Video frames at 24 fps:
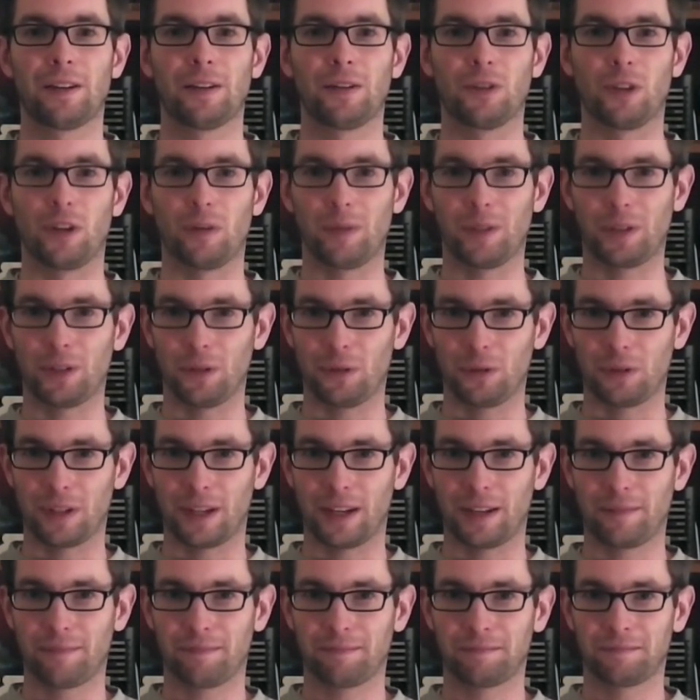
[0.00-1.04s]
Join me
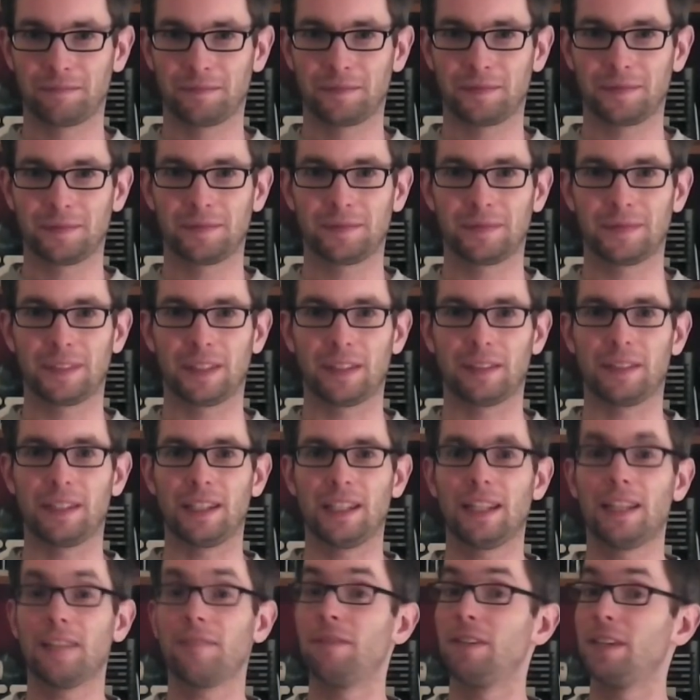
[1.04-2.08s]
Tuesday to
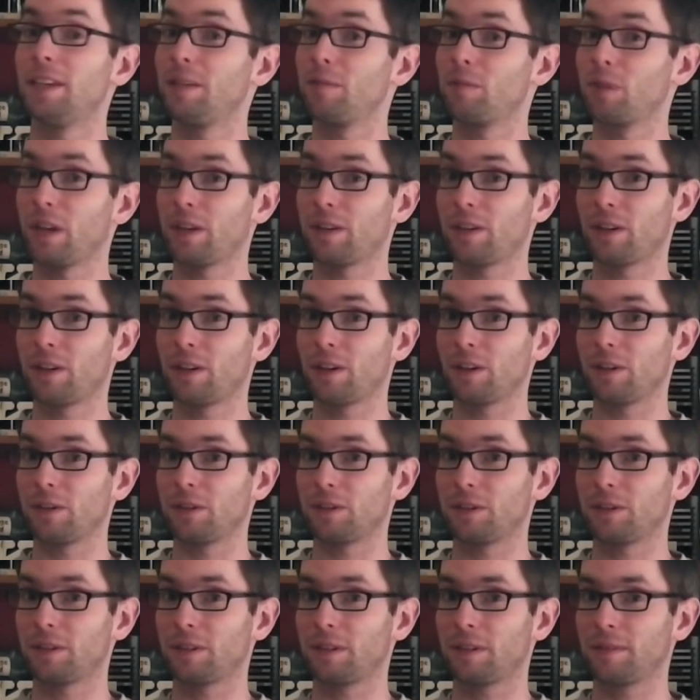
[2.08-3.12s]
see if he can break the
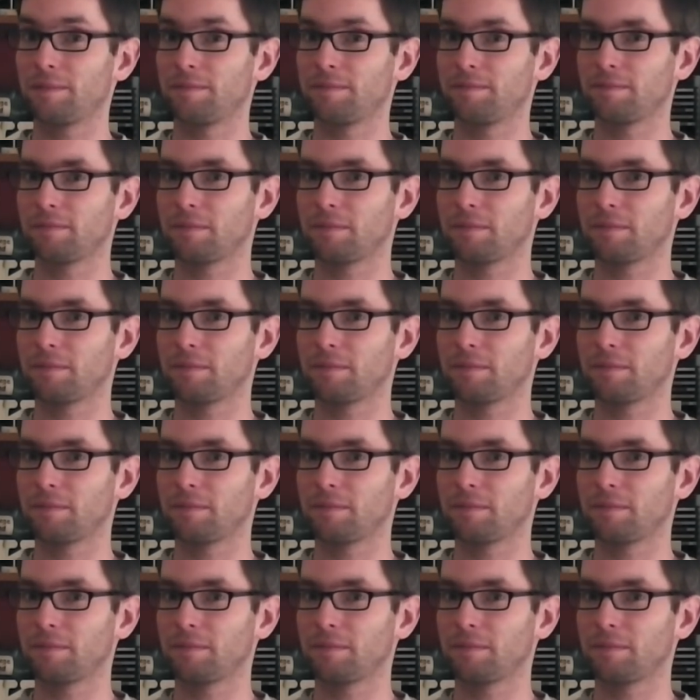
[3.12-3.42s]
curse.